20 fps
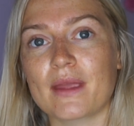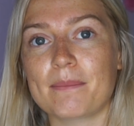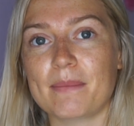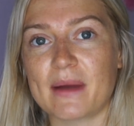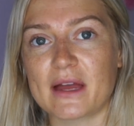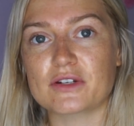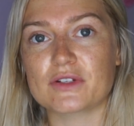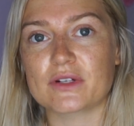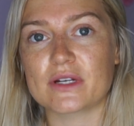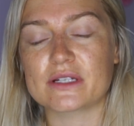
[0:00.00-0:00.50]

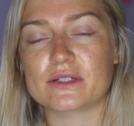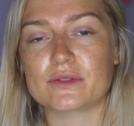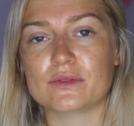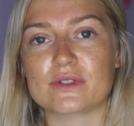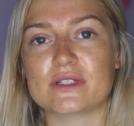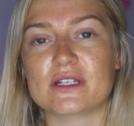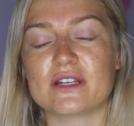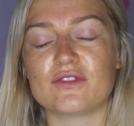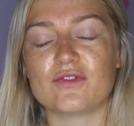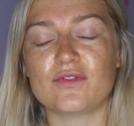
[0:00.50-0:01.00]
battery
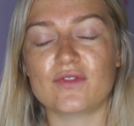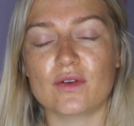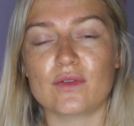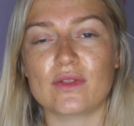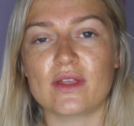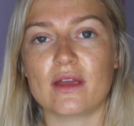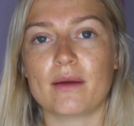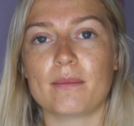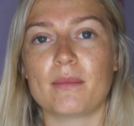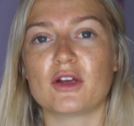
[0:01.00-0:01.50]
exhausted, feel
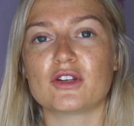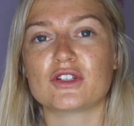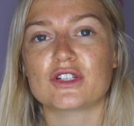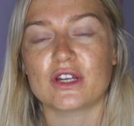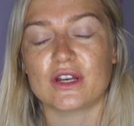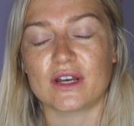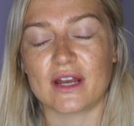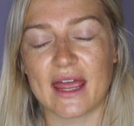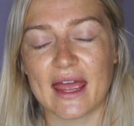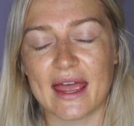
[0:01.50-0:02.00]
the
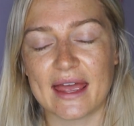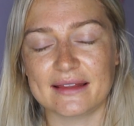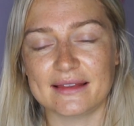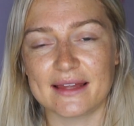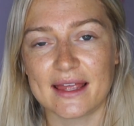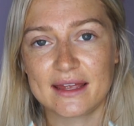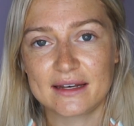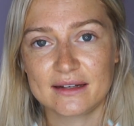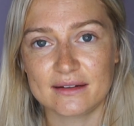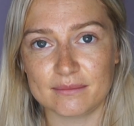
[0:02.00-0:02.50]
emotion, and
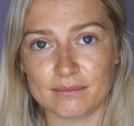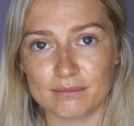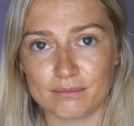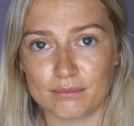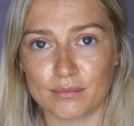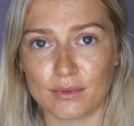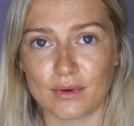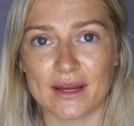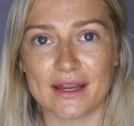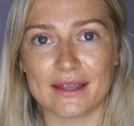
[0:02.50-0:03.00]
then
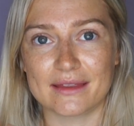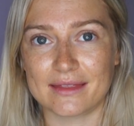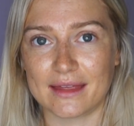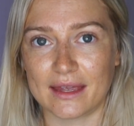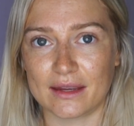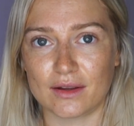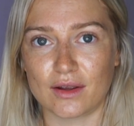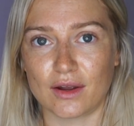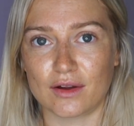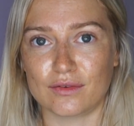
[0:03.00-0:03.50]
breathe
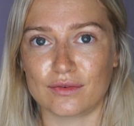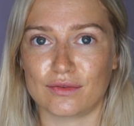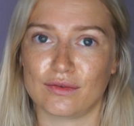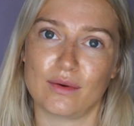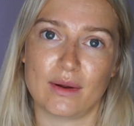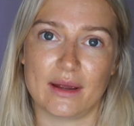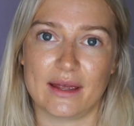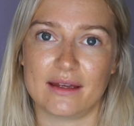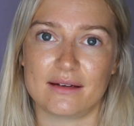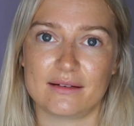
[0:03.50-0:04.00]
and go
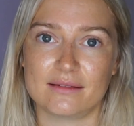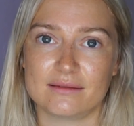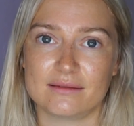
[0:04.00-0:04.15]
through it.